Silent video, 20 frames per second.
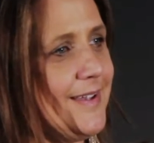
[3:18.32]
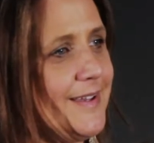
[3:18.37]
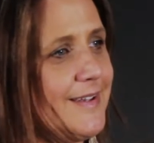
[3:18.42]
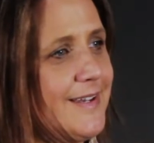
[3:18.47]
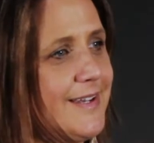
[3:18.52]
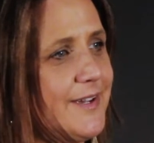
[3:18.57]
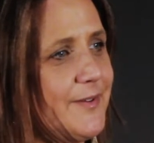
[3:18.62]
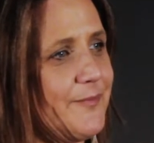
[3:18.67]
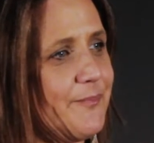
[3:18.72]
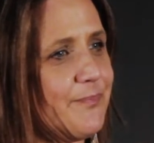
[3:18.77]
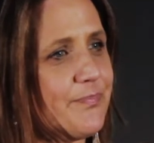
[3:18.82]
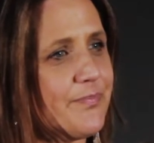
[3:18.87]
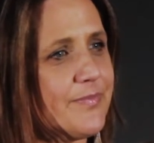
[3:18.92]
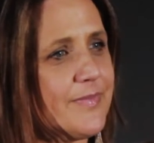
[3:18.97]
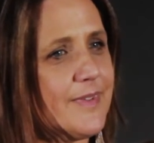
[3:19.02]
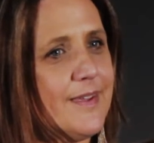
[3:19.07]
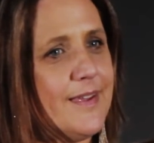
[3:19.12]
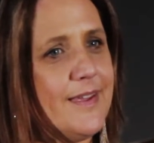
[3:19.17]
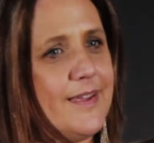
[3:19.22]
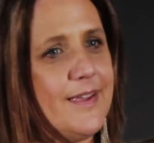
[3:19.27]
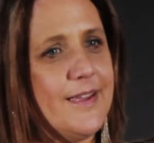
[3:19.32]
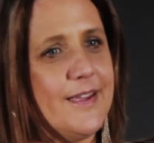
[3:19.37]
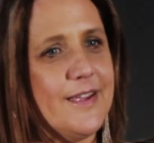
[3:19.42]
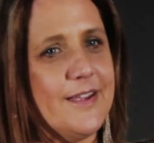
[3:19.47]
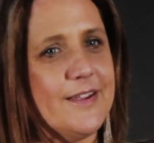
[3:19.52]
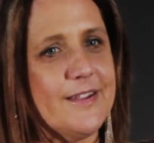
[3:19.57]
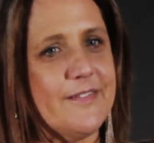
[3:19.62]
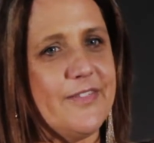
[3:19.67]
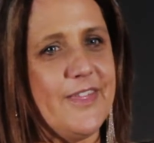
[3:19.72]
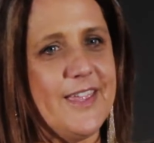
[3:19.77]
Now,
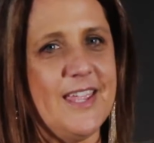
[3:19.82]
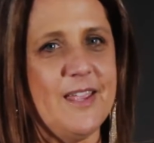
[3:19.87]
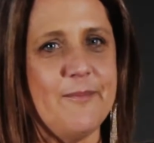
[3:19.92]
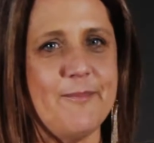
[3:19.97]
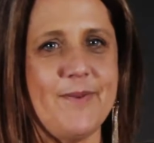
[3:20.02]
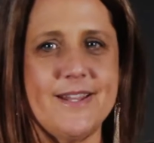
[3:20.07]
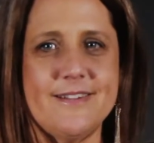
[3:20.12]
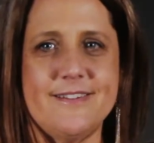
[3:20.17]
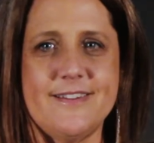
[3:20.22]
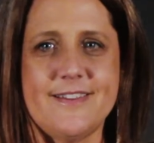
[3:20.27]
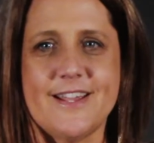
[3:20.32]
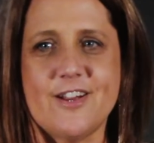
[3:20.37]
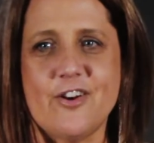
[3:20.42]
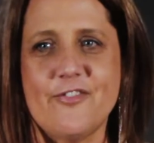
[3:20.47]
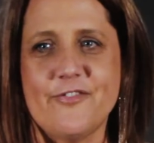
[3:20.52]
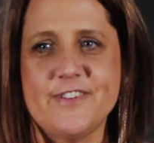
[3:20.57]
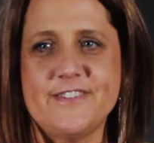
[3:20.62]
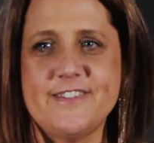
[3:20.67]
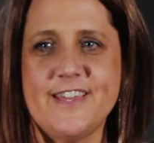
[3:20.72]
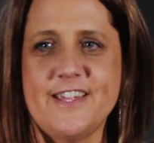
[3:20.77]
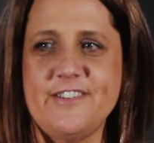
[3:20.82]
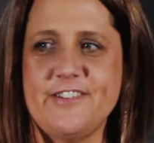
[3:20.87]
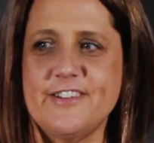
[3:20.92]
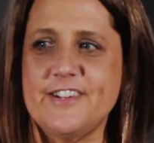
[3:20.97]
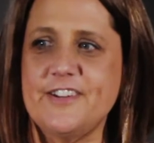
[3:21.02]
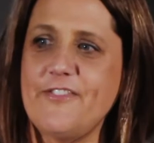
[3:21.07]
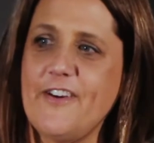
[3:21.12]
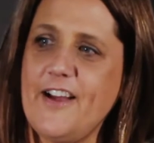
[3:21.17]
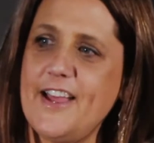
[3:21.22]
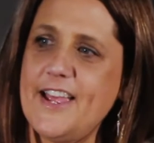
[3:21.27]
thinking back to that conversation,
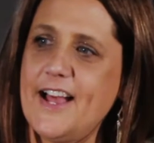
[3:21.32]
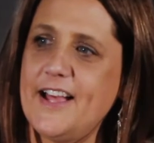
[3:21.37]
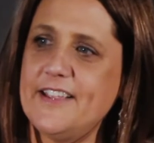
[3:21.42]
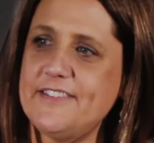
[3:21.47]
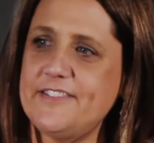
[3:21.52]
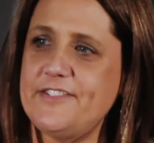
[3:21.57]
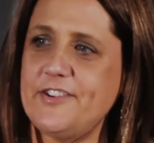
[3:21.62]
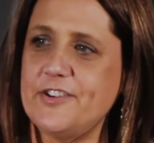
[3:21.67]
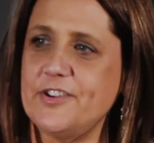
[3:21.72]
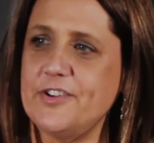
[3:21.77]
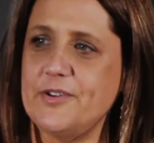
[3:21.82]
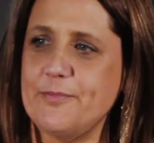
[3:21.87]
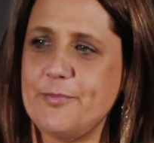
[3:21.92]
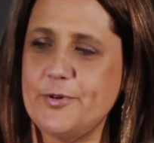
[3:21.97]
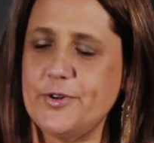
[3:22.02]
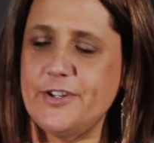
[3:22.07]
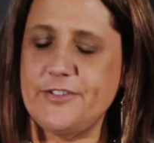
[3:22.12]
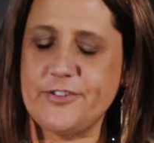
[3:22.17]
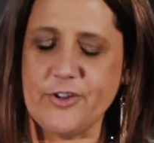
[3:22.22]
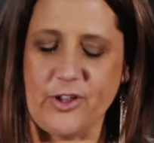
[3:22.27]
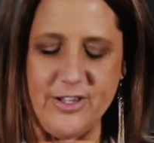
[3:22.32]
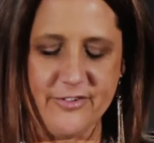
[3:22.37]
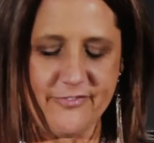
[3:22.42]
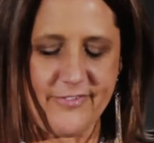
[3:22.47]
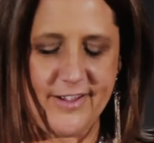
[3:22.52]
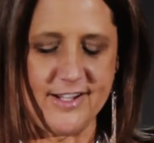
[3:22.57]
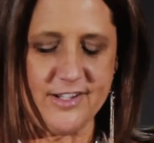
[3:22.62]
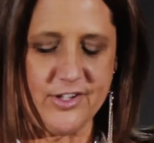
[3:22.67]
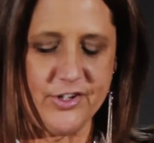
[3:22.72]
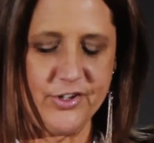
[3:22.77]
if I asked you to put a dollar
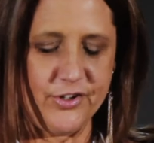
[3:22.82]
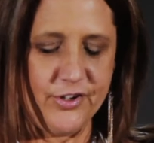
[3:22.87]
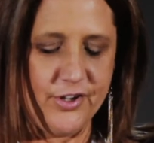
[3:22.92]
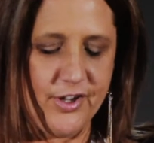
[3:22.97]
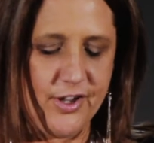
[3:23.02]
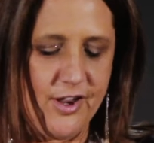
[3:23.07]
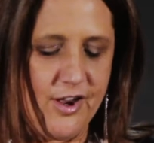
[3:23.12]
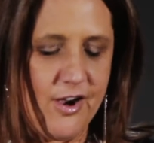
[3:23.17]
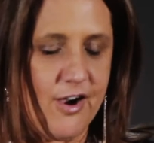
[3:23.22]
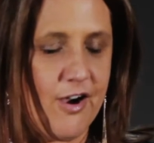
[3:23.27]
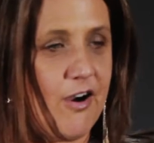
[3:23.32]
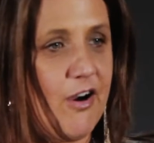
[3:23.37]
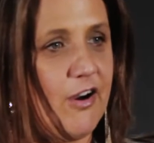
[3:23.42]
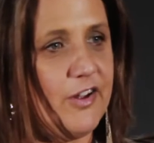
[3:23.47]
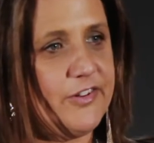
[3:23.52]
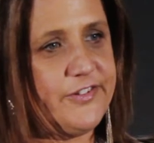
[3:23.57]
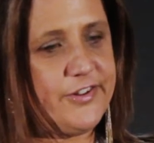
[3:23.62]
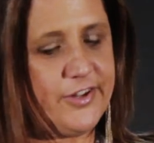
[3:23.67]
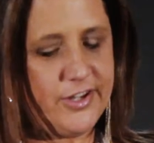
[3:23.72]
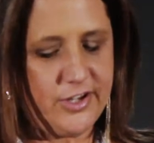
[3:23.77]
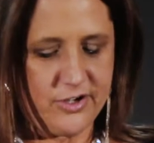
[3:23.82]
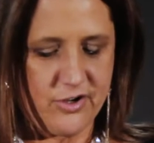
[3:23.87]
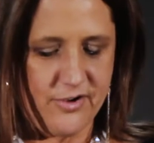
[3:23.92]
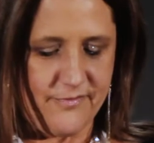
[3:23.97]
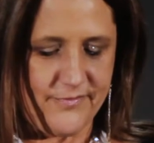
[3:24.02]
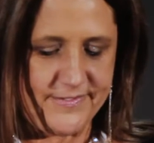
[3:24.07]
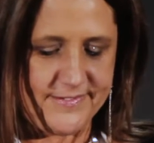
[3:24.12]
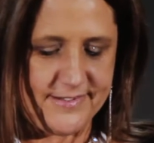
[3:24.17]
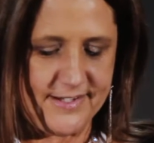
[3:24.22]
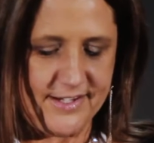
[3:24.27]
value onto your
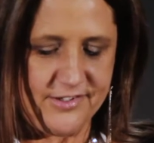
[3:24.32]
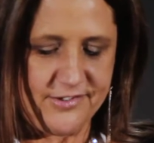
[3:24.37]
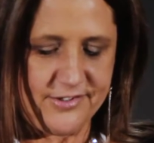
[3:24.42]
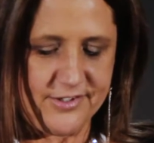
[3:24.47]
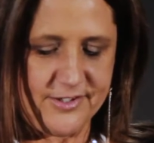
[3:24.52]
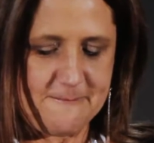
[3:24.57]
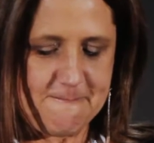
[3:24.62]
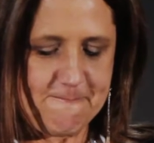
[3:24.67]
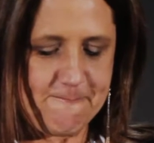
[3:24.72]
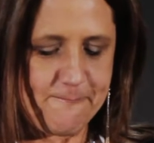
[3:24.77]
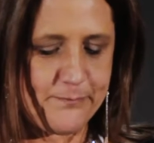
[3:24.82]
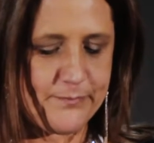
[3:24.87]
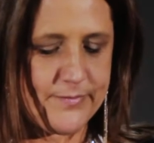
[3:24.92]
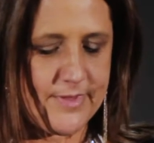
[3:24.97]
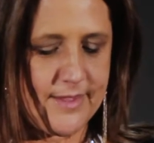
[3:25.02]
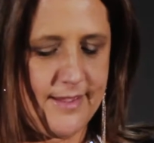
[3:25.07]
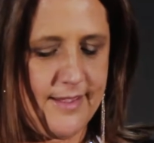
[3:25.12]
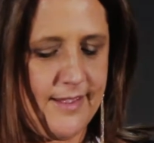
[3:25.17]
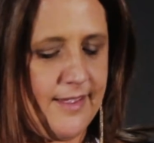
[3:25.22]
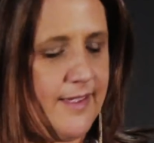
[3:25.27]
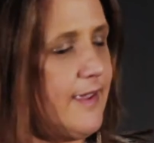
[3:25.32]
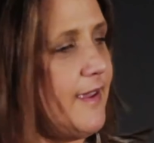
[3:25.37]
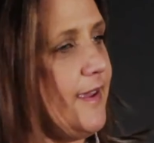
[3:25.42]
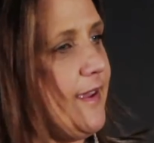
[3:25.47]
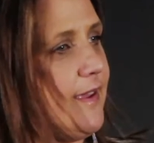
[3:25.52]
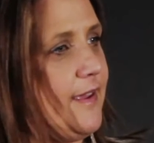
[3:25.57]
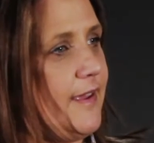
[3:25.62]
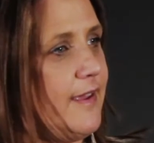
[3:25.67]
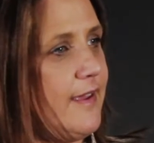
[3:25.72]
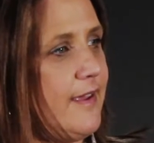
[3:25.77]
conversation,
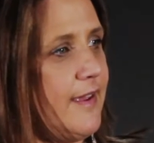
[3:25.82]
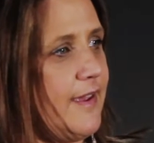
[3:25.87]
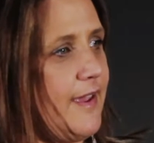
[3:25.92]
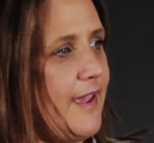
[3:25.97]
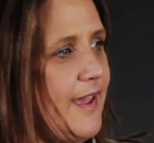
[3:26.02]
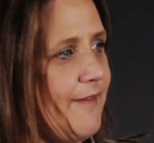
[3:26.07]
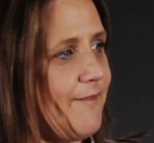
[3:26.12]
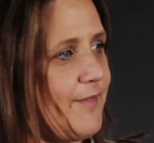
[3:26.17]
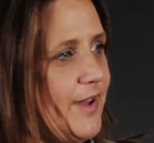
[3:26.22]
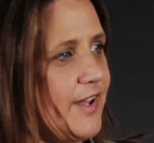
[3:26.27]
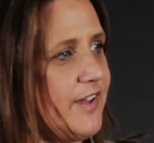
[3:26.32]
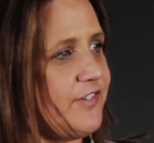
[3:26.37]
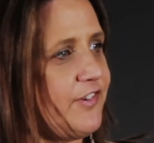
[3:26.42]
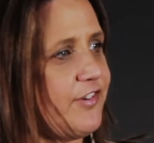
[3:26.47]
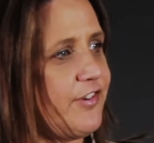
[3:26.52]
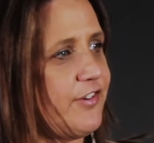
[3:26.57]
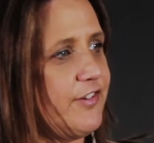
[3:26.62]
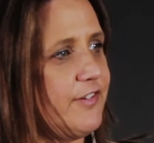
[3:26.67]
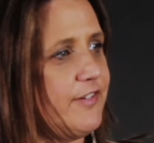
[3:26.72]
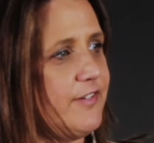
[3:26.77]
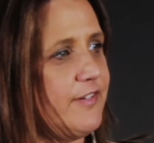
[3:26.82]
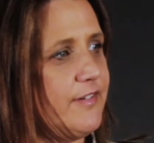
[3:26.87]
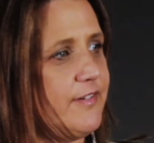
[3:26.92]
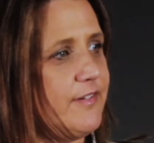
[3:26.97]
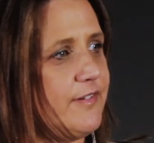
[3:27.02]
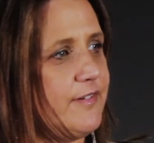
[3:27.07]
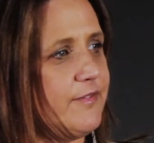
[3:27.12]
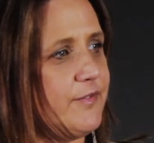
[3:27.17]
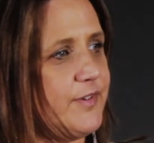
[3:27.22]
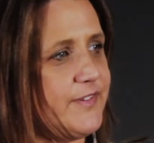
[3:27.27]
how much
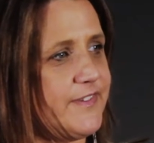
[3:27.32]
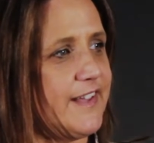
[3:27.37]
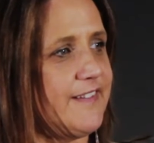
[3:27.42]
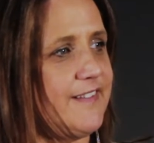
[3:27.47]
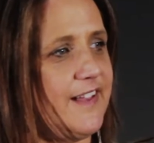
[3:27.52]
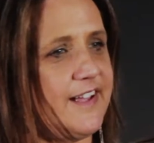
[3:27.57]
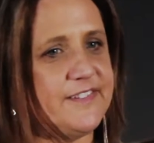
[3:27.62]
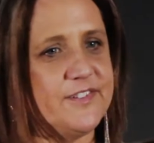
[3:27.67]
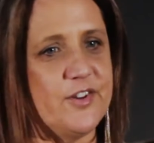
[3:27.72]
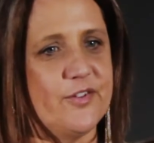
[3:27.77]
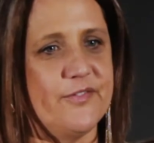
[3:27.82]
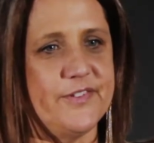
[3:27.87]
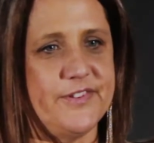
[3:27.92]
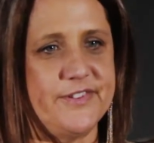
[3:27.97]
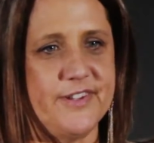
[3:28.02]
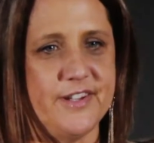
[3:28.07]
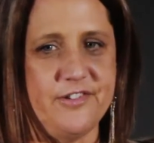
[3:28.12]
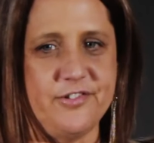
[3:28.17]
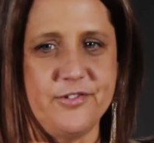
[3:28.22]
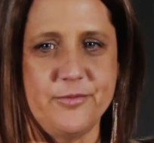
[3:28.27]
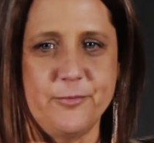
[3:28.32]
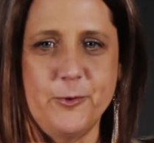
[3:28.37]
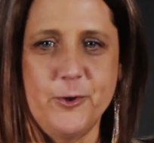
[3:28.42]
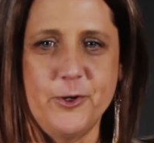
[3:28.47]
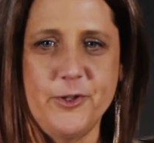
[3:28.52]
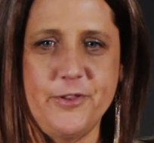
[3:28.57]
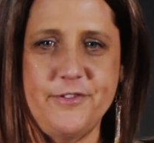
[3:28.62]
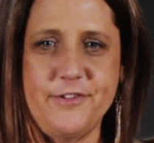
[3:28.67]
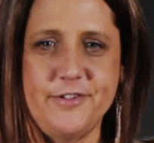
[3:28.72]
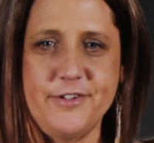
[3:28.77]
was that last conversation
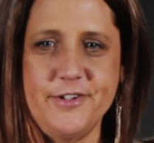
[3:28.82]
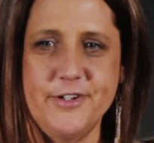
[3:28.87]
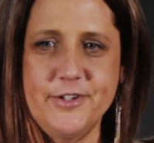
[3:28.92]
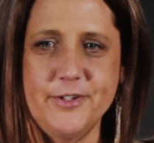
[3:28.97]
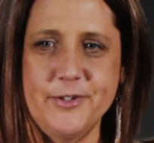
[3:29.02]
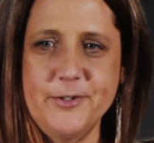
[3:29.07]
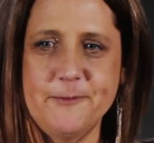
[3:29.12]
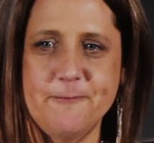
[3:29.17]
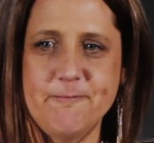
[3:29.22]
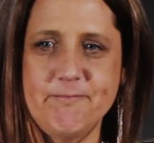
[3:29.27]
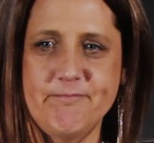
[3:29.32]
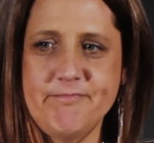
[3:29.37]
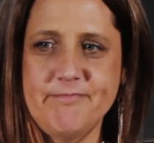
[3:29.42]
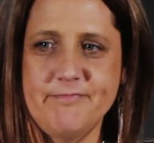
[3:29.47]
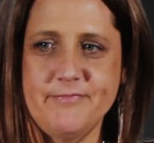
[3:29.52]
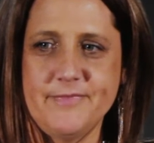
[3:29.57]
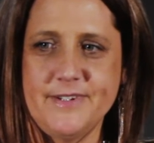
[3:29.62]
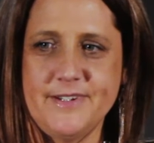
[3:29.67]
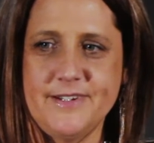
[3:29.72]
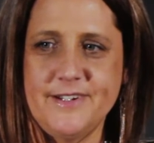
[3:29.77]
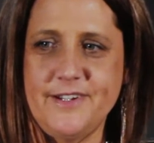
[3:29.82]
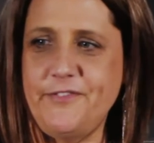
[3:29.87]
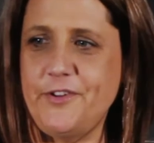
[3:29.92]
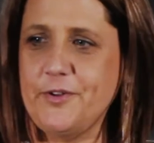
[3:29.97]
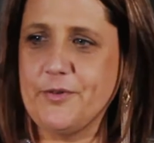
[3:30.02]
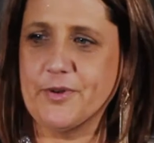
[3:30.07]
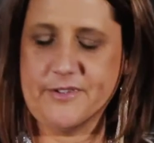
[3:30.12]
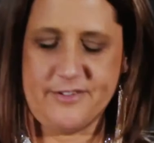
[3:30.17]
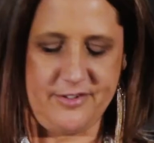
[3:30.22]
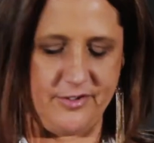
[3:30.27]
worth to you, if
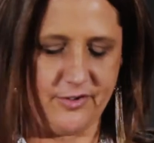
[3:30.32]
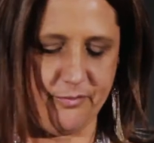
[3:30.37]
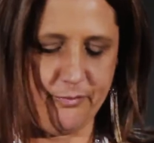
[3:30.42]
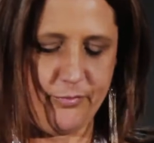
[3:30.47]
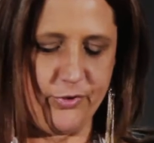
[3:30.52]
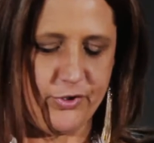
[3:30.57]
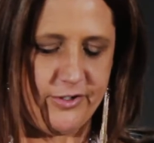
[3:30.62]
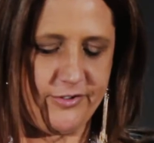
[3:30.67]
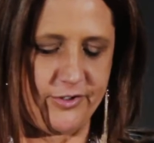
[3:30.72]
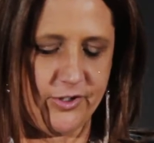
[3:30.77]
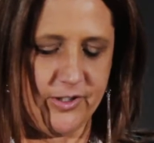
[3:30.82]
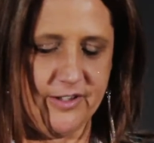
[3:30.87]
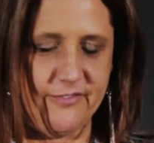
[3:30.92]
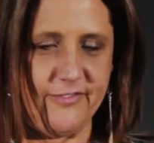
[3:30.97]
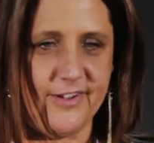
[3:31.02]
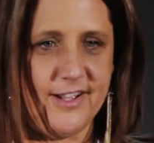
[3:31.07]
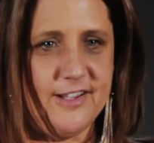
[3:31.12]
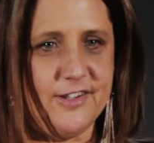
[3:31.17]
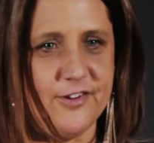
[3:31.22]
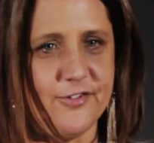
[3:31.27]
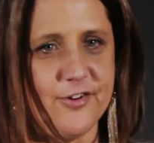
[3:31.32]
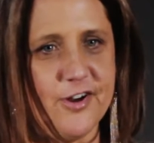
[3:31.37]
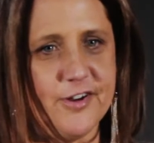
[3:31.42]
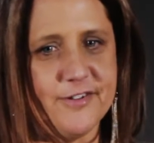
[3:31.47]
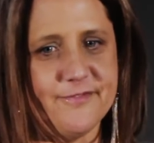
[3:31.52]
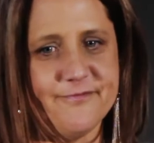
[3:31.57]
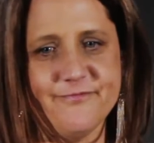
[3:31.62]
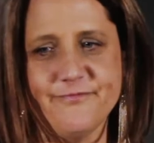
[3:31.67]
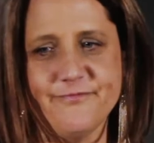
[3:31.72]
you were to put a dollar value on?